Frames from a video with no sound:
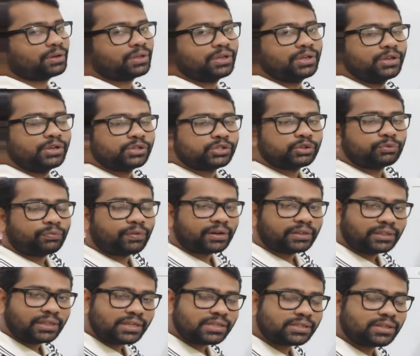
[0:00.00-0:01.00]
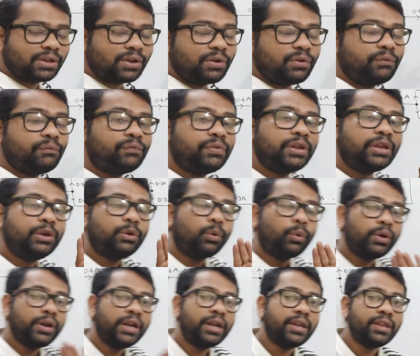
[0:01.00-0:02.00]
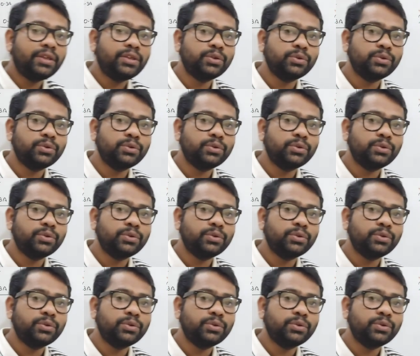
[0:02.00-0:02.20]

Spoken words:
only. So for this, we no need to